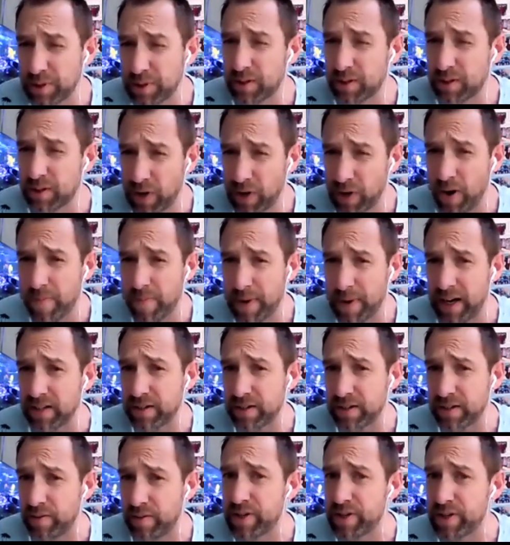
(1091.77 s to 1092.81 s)
going back to the
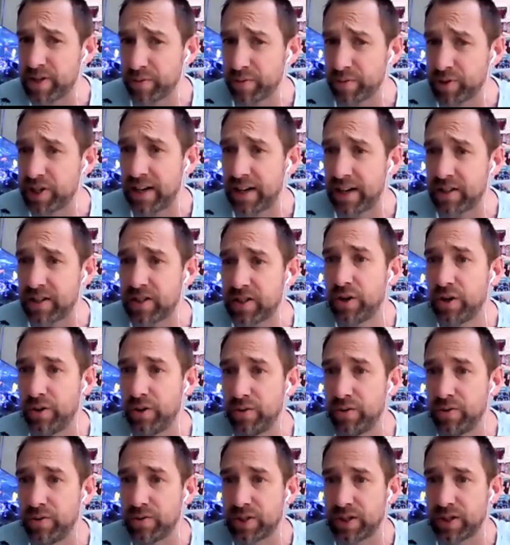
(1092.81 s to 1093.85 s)
original Gen
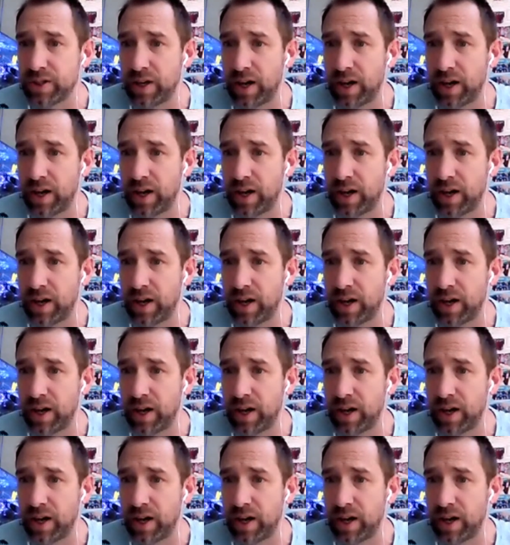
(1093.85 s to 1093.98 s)
2s,